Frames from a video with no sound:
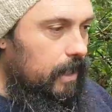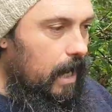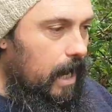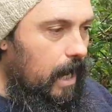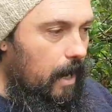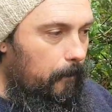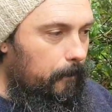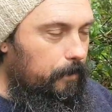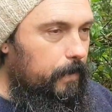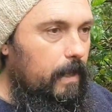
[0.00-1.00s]

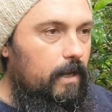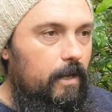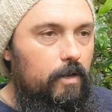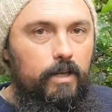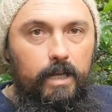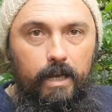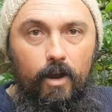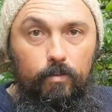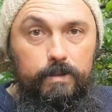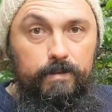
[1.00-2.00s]
um, it
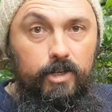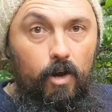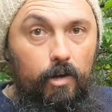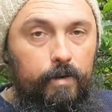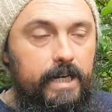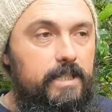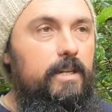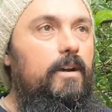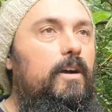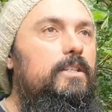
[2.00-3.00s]
helps with diarrhea.
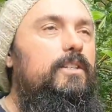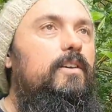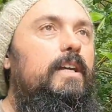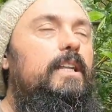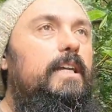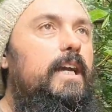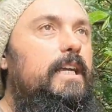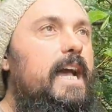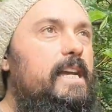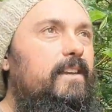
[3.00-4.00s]
So I was kind of like,
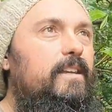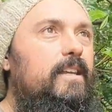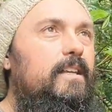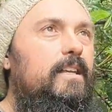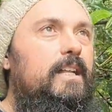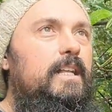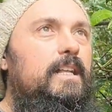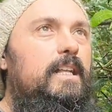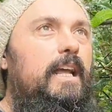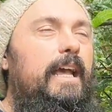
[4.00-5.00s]
okay,
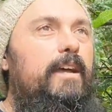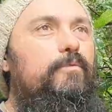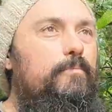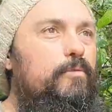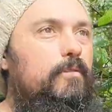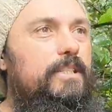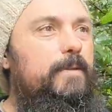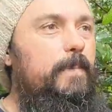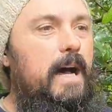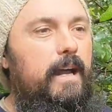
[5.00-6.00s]
how do we pull this
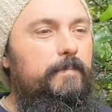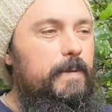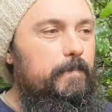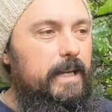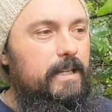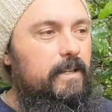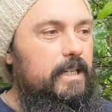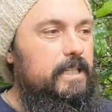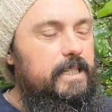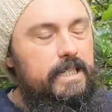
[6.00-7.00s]
apart a bit better?
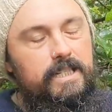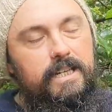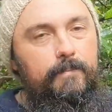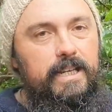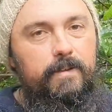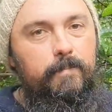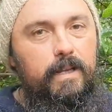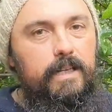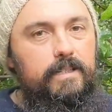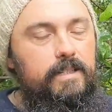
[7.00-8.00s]
Like it said stomach
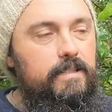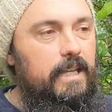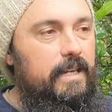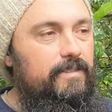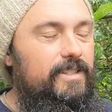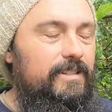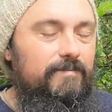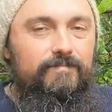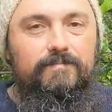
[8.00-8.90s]
complaints, and I was like,